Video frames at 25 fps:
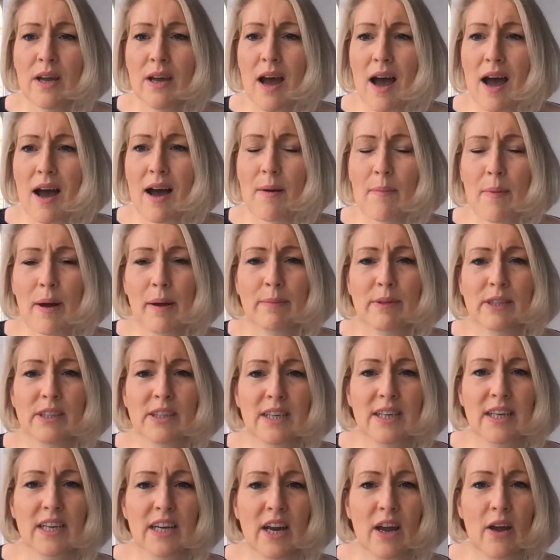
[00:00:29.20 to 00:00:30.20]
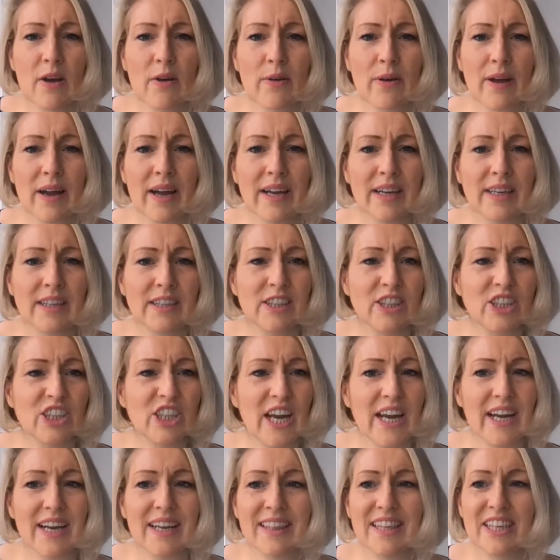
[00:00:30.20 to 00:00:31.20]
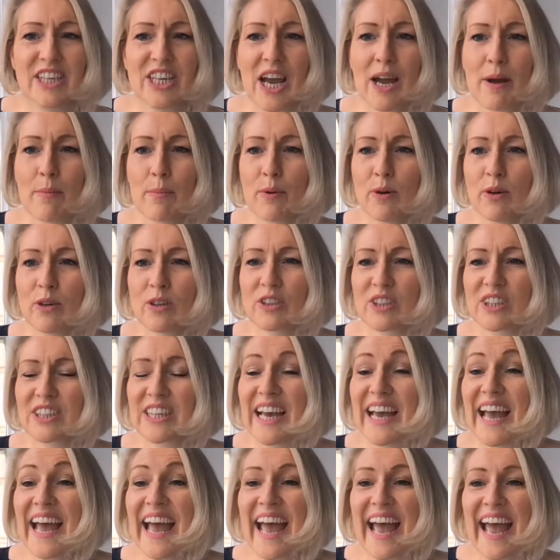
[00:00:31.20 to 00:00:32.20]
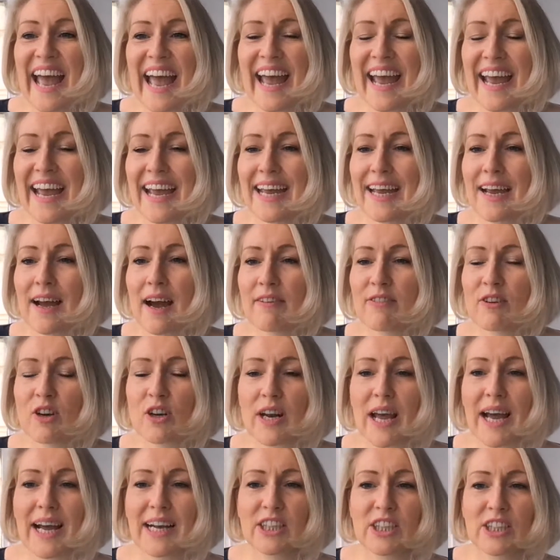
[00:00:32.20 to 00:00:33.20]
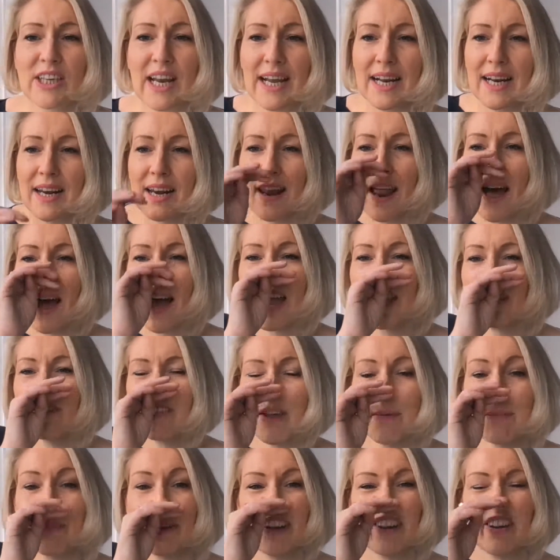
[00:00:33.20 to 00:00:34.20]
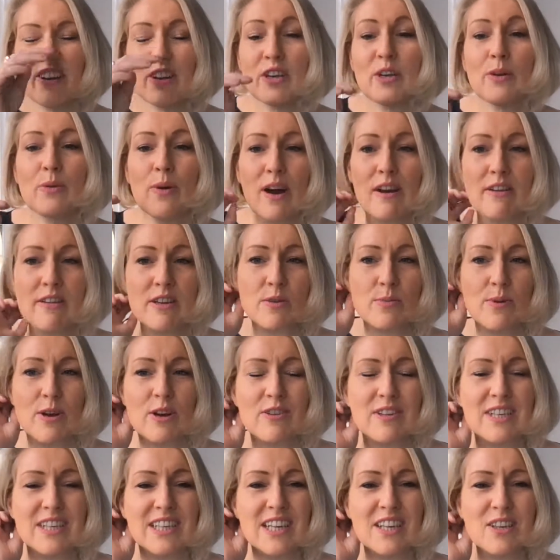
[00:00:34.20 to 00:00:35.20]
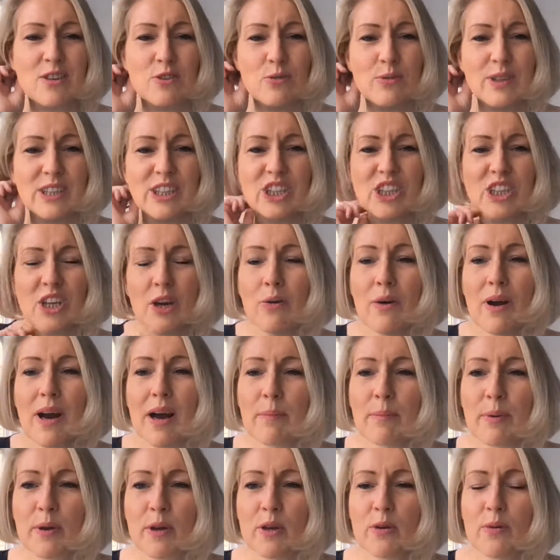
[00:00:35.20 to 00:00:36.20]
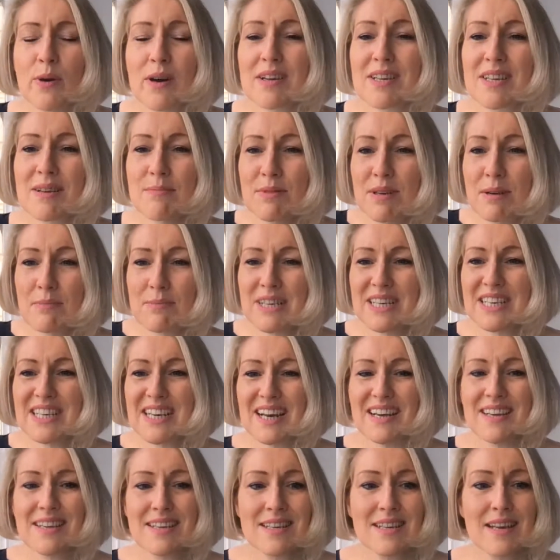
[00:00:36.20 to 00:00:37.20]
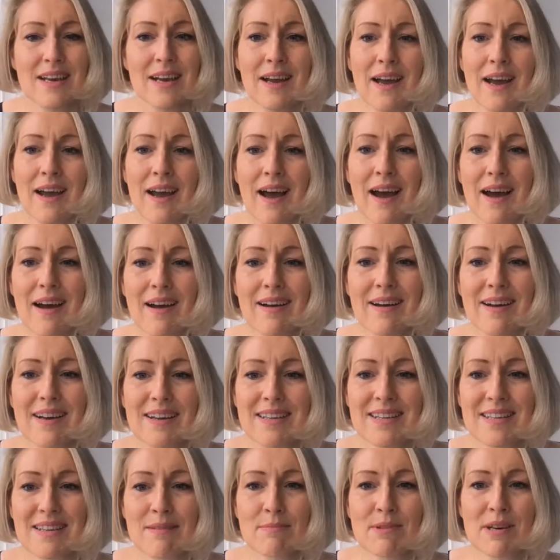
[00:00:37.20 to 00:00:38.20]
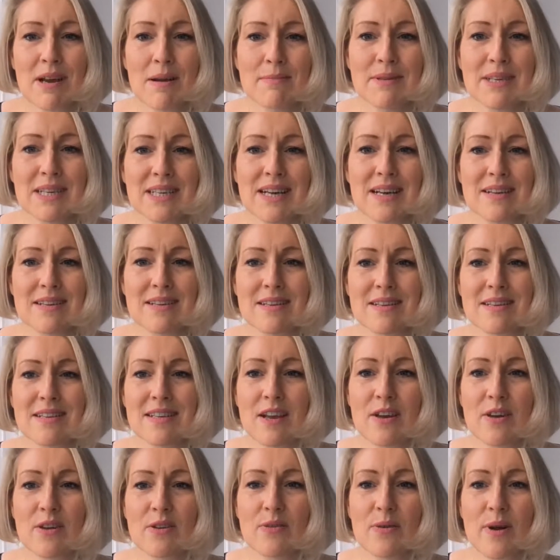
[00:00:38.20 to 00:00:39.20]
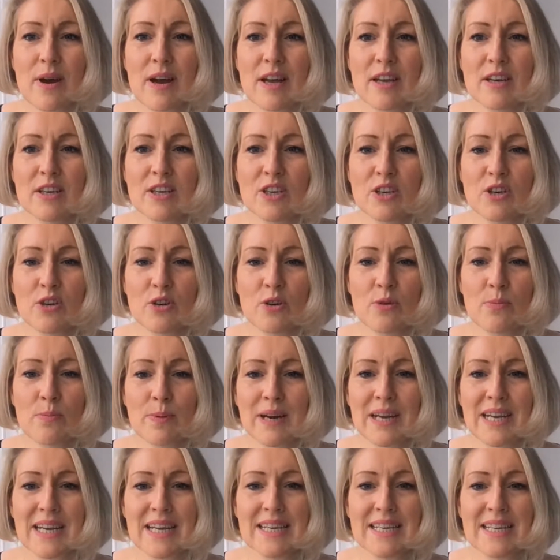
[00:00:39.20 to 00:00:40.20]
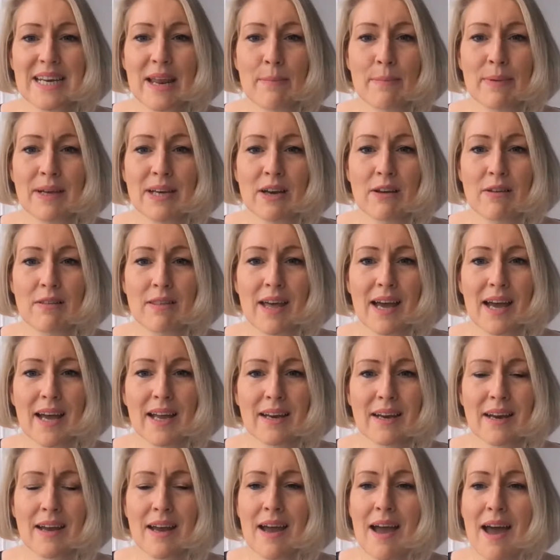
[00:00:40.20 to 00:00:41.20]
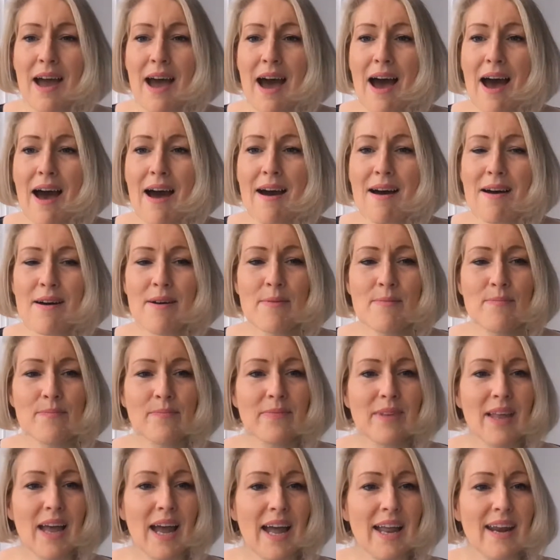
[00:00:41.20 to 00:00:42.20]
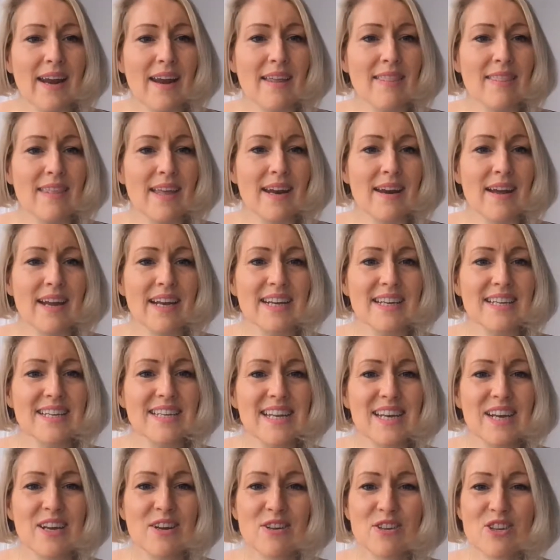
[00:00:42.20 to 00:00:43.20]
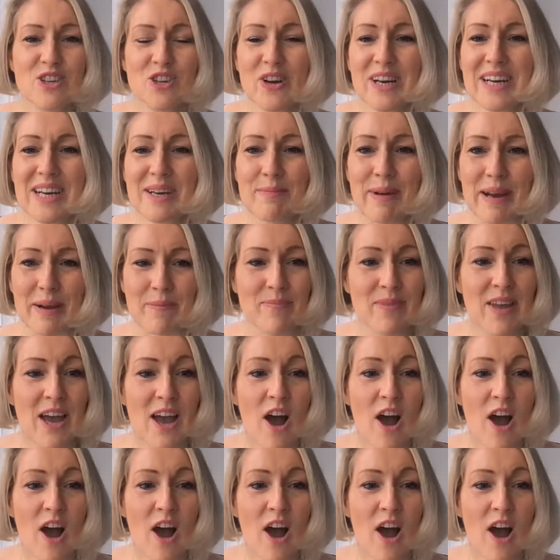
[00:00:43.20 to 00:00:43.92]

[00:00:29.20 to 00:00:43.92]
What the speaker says: I'm just going to go and check the chat box. Hey, I've got a #live. Let me know who you are as well, because it doesn't always show up who you are. Sometimes it does, and sometimes it doesn't. So do please let me know that, and then I can see who's joining me.